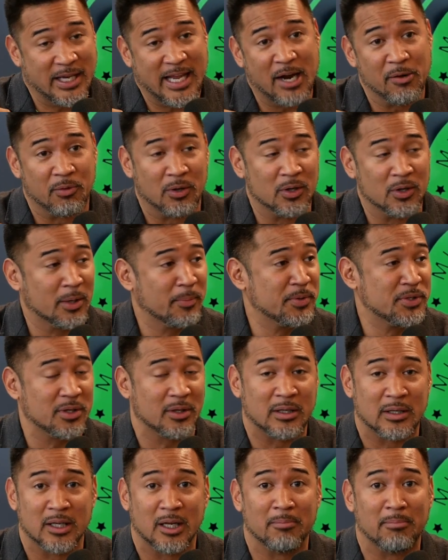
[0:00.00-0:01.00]
can't roll up into a
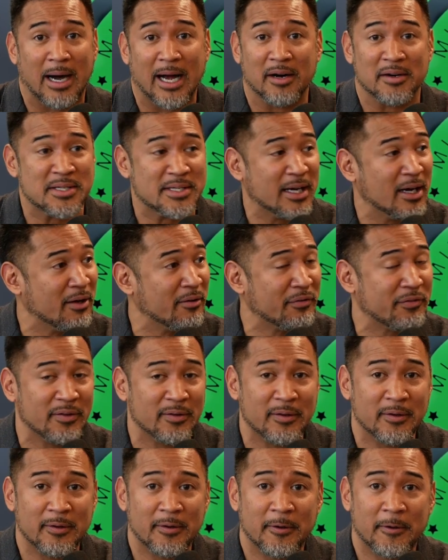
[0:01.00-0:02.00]
club by yourself.
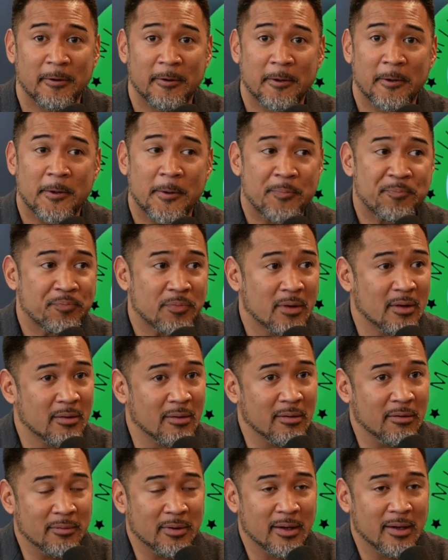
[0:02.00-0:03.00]
Can't afford it.
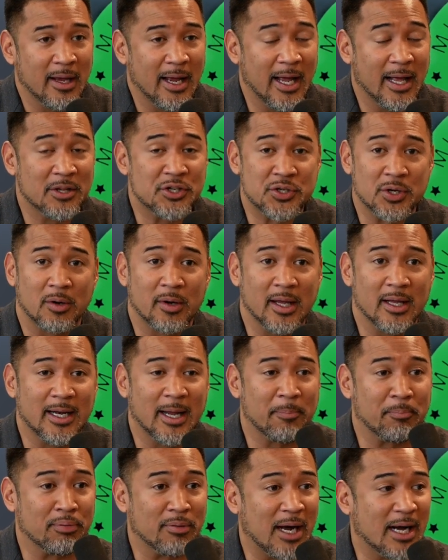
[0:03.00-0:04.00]
And so in
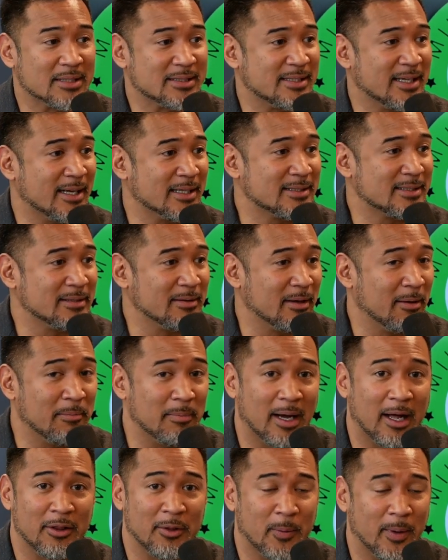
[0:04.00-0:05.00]
that process, and
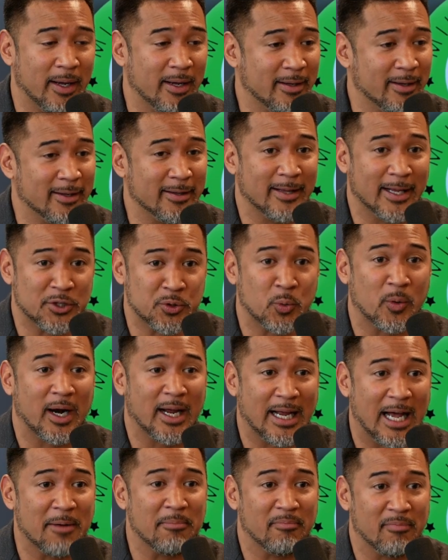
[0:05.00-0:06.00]
by the way, uh, that's where I
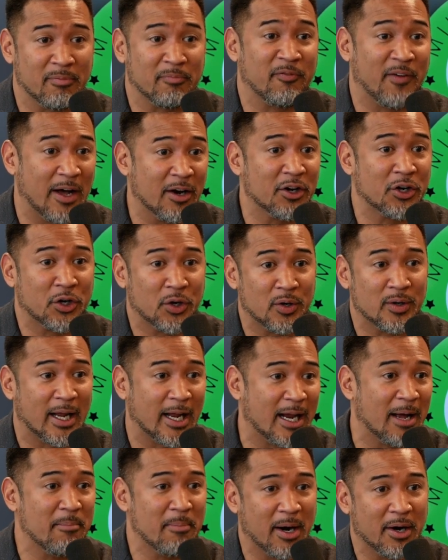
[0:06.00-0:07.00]
got found a girl I
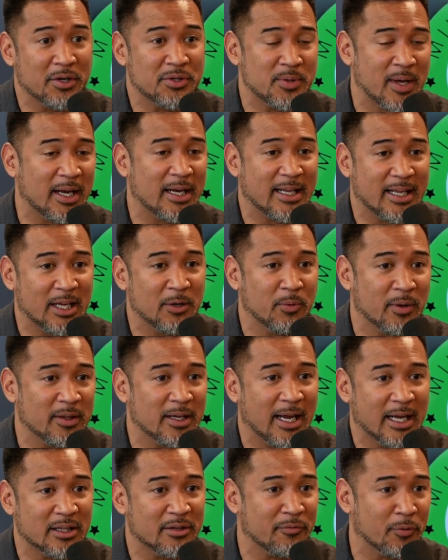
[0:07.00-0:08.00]
got married to, had a kid with, and
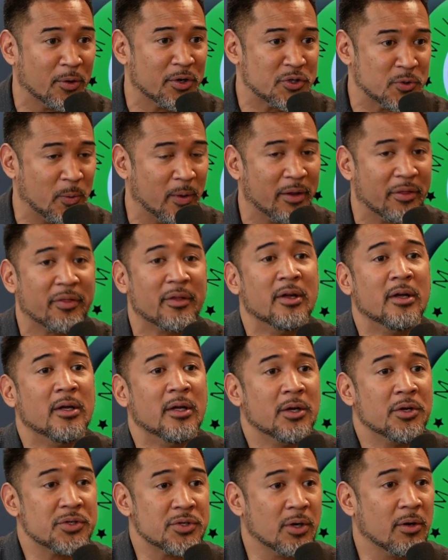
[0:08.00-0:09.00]
got divorced with.
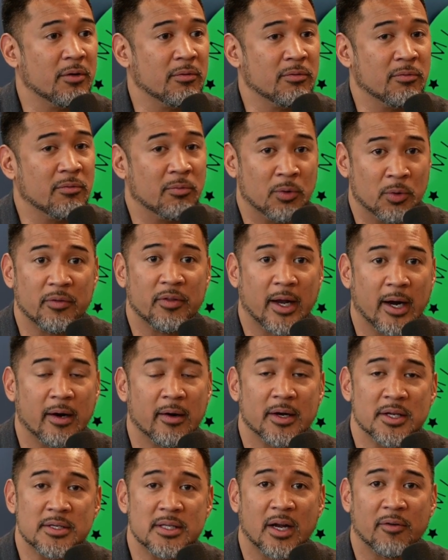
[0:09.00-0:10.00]
So the rule there
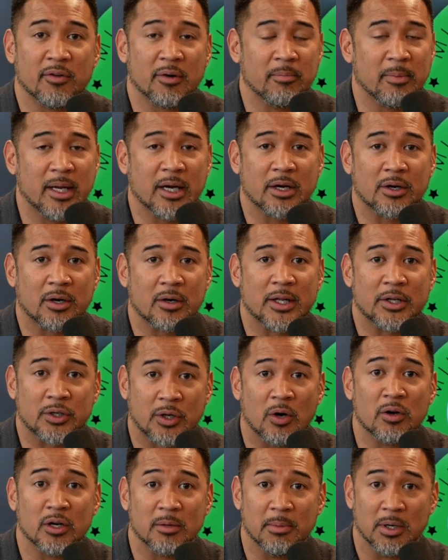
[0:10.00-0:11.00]
is never meet a girl at
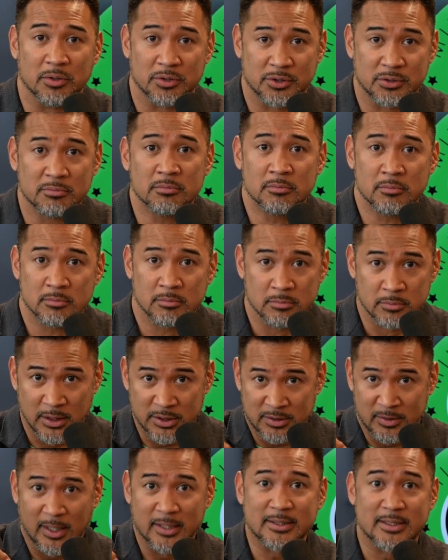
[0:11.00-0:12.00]
Kokomo's.
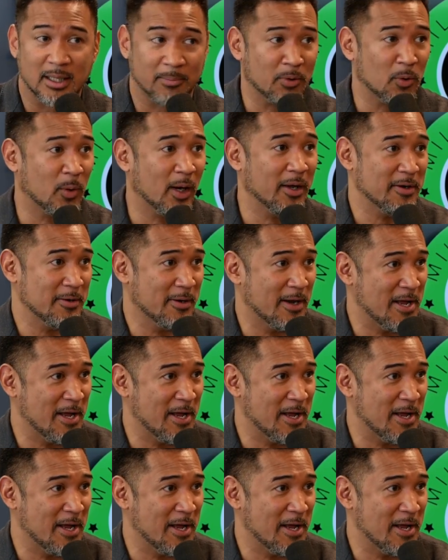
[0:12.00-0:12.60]
Kokomo's. So that's number one,